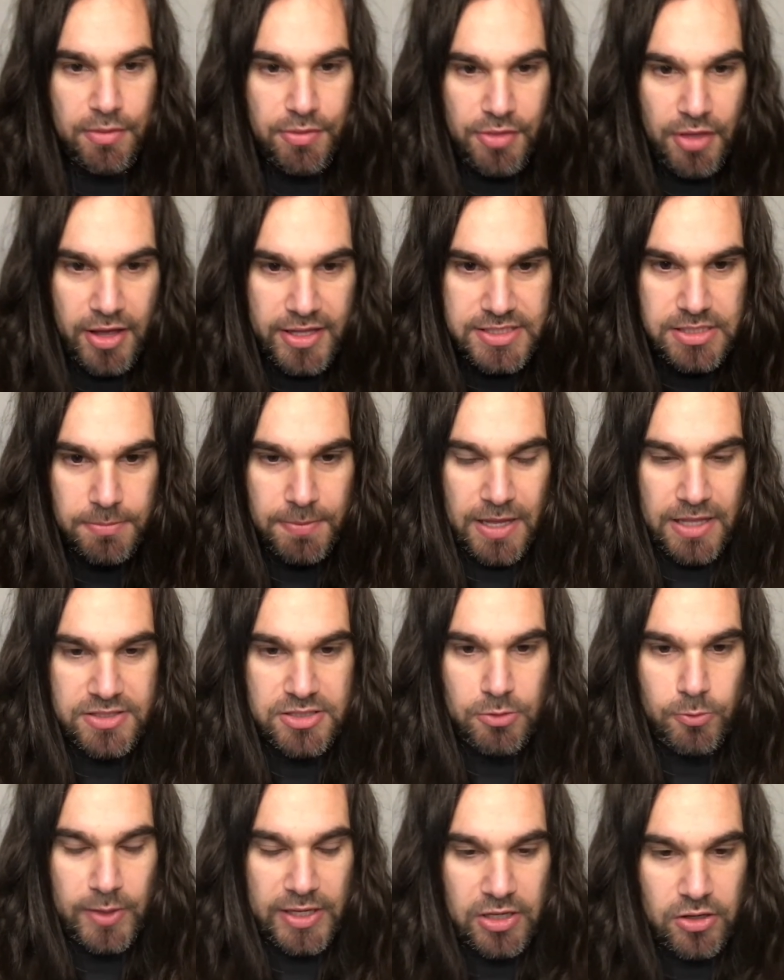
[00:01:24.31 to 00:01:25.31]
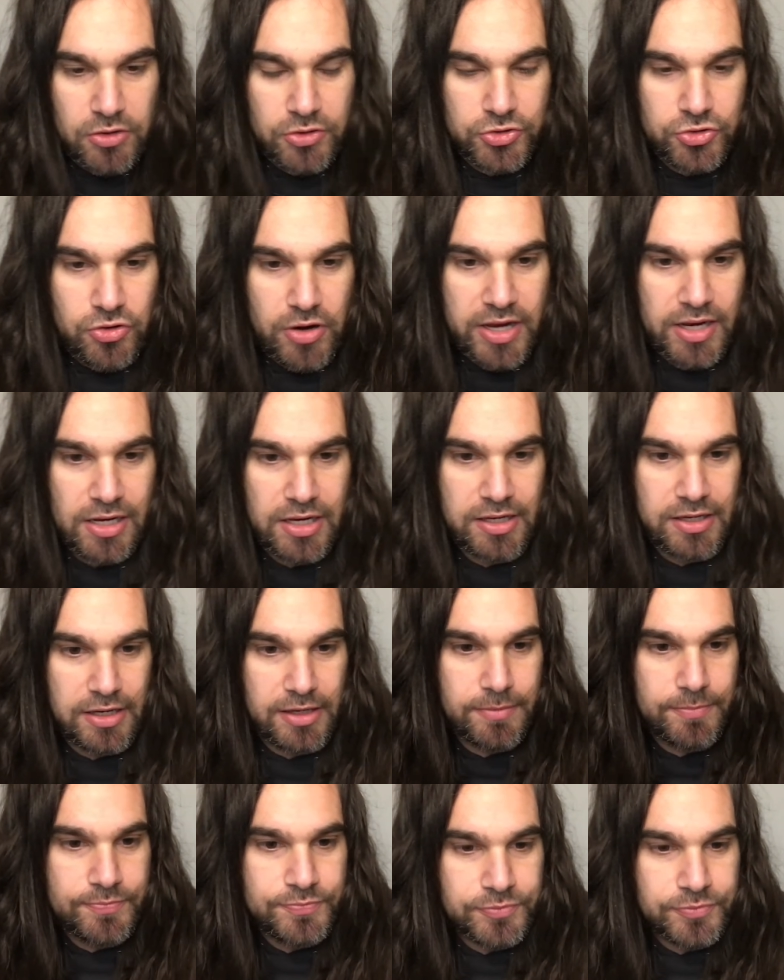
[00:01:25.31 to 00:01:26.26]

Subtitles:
£30 a week on dry cleaning.